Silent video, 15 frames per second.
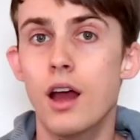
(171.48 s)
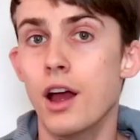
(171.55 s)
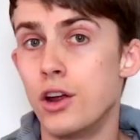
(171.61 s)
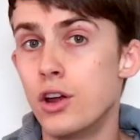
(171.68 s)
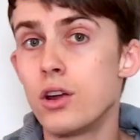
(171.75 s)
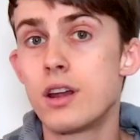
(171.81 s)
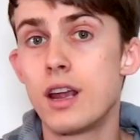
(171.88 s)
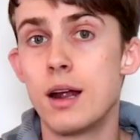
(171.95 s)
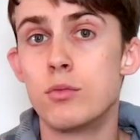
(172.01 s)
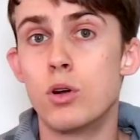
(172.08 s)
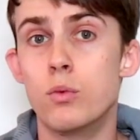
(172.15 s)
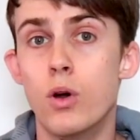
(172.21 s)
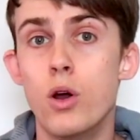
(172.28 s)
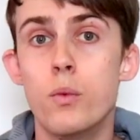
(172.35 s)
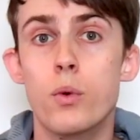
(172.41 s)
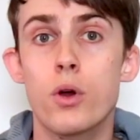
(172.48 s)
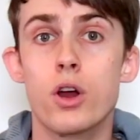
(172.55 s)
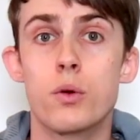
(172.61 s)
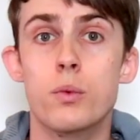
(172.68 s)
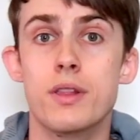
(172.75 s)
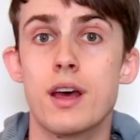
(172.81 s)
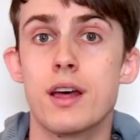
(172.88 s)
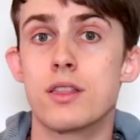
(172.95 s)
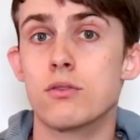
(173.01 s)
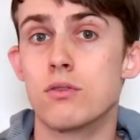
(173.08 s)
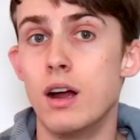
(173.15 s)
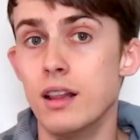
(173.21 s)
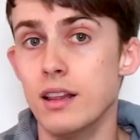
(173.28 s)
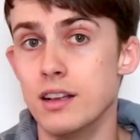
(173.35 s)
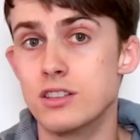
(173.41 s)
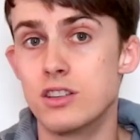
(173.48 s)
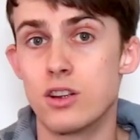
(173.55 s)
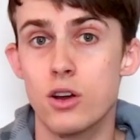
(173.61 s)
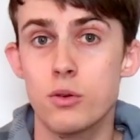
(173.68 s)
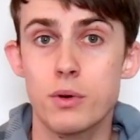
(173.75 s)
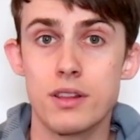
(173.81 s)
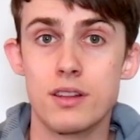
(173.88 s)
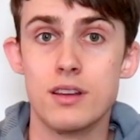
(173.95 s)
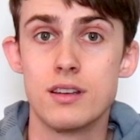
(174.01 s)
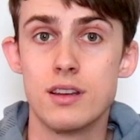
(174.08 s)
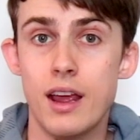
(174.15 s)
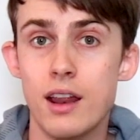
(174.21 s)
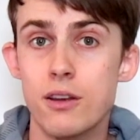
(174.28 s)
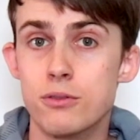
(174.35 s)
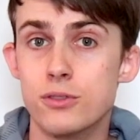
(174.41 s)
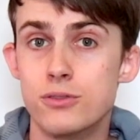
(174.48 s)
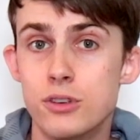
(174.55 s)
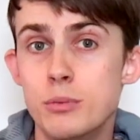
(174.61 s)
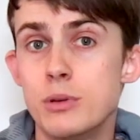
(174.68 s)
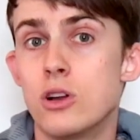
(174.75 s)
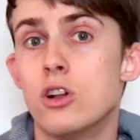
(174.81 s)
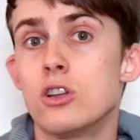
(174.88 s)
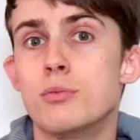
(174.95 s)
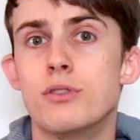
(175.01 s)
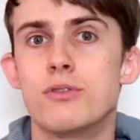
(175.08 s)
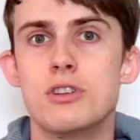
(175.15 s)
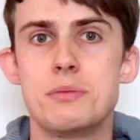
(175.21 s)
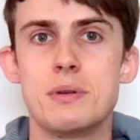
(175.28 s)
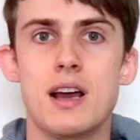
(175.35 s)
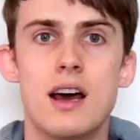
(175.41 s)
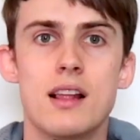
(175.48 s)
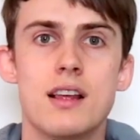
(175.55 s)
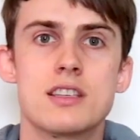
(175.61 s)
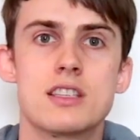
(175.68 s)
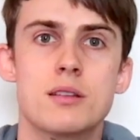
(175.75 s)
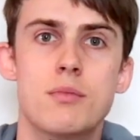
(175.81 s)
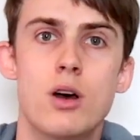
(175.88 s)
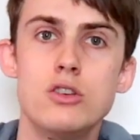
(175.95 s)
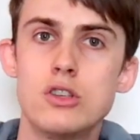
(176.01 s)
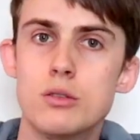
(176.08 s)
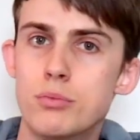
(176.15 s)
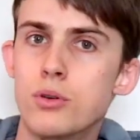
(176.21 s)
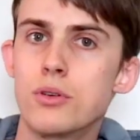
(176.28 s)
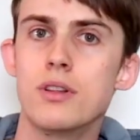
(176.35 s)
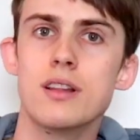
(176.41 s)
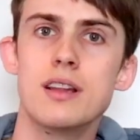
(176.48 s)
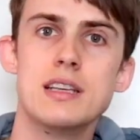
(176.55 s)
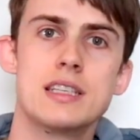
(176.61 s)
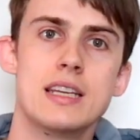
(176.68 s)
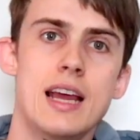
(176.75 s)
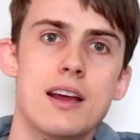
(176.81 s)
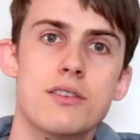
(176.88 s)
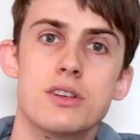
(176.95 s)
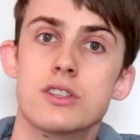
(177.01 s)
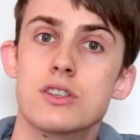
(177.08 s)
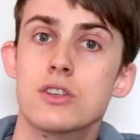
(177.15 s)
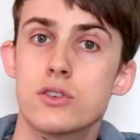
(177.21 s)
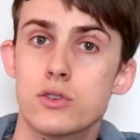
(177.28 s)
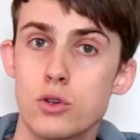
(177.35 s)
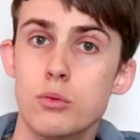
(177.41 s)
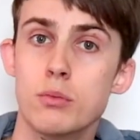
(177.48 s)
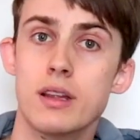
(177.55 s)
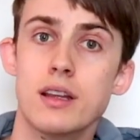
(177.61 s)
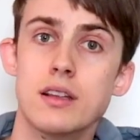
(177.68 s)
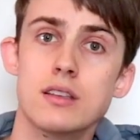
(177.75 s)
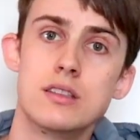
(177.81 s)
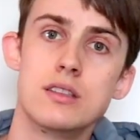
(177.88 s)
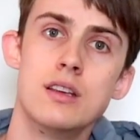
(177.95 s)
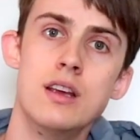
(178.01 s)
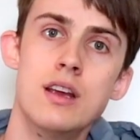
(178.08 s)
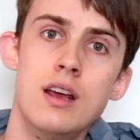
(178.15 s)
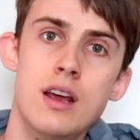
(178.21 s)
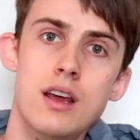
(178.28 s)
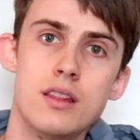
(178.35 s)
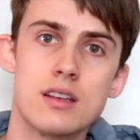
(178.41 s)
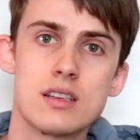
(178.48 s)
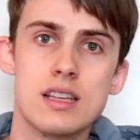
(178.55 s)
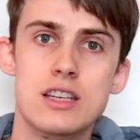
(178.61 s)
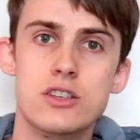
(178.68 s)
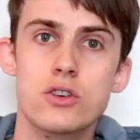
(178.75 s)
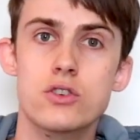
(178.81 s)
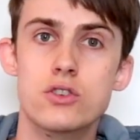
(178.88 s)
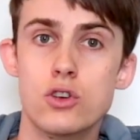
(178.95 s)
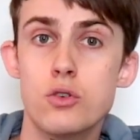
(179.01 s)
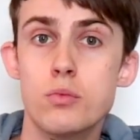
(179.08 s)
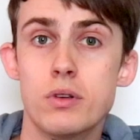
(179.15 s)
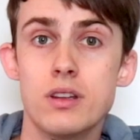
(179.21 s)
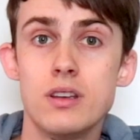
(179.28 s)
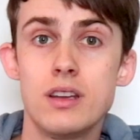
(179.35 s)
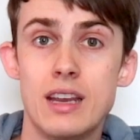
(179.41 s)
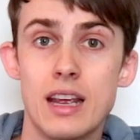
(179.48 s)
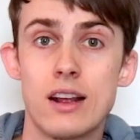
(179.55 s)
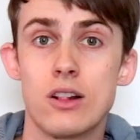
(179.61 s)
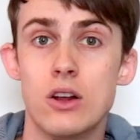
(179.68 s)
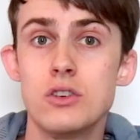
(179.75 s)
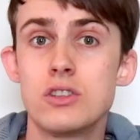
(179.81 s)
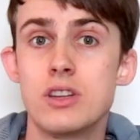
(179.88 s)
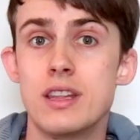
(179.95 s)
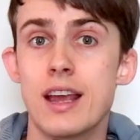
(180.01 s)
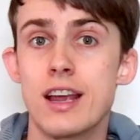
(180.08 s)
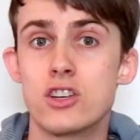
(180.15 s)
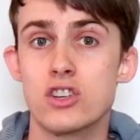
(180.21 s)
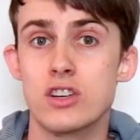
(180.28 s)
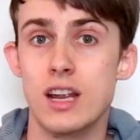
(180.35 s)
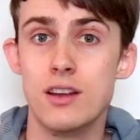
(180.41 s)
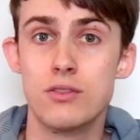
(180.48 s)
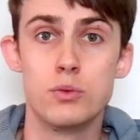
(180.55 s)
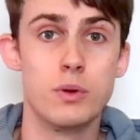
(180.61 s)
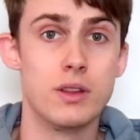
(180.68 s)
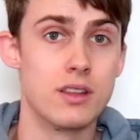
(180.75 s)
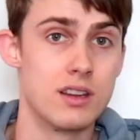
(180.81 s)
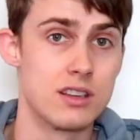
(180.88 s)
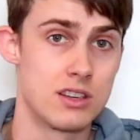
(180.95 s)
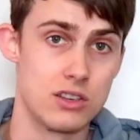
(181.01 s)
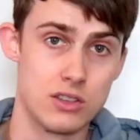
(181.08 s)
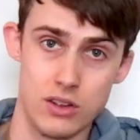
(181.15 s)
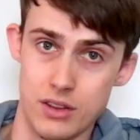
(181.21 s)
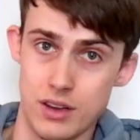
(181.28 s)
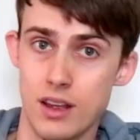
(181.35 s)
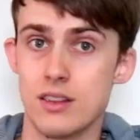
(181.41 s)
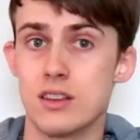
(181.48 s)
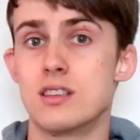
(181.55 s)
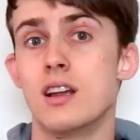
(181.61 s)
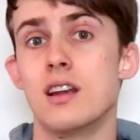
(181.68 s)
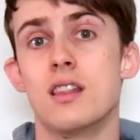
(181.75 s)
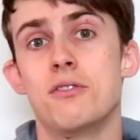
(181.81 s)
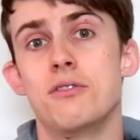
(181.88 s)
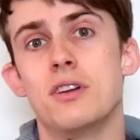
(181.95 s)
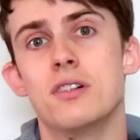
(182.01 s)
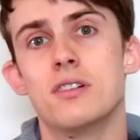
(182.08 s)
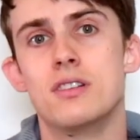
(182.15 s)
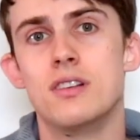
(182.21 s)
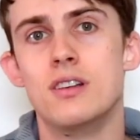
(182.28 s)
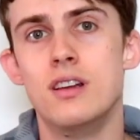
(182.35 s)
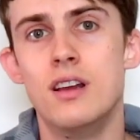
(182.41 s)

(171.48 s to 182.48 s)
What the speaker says: A good camera won't work without the right lens to go with it, and for filming Ultimate Frisbee highlights, the most important lens to have is a zoom lens. This lets you zoom in and get close to the action even when the disc is on the other side of the field.